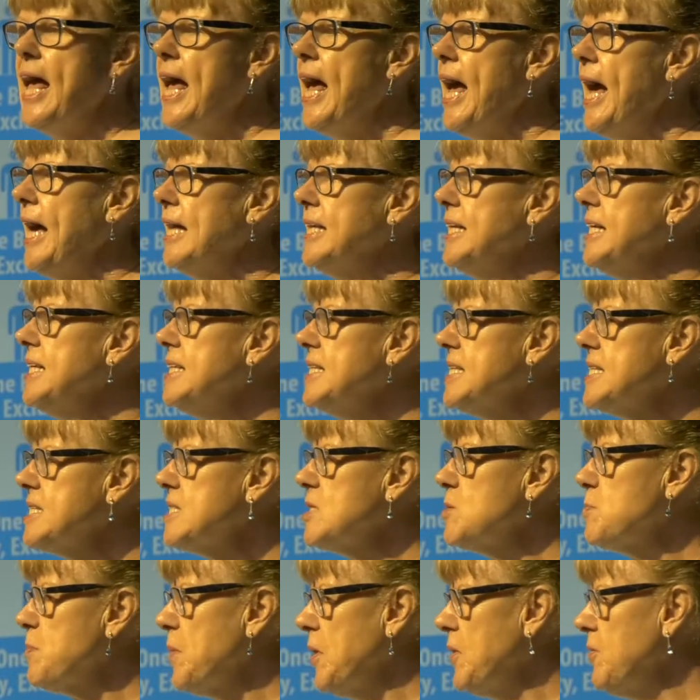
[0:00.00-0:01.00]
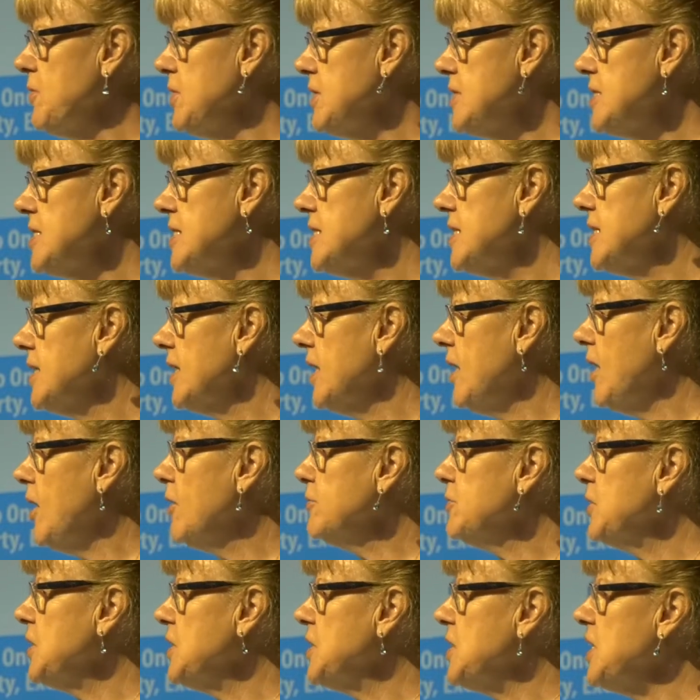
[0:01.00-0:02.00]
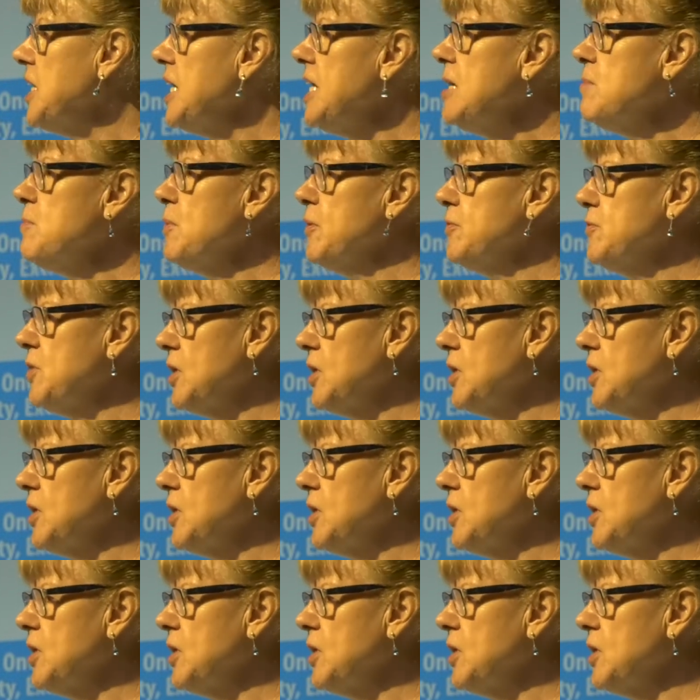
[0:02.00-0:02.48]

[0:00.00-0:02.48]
And in the spirit of the theme of the